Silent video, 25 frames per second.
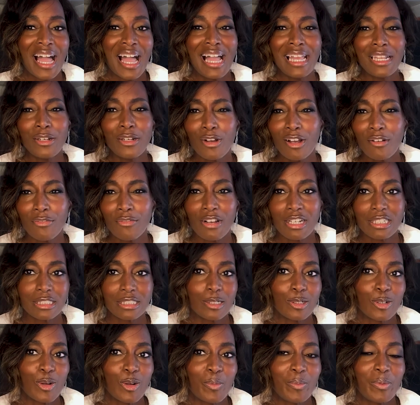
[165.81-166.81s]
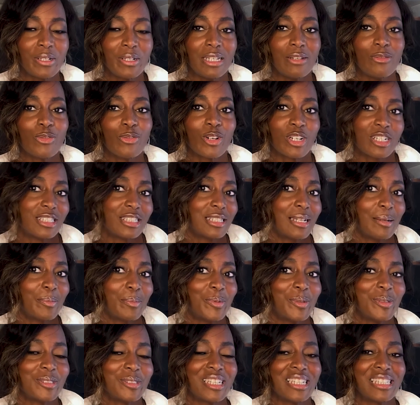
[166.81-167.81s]
I know a fashion company, for
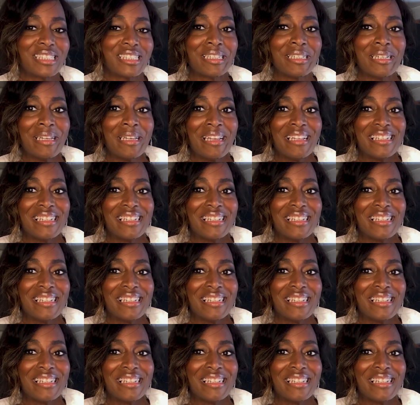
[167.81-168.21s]
example, that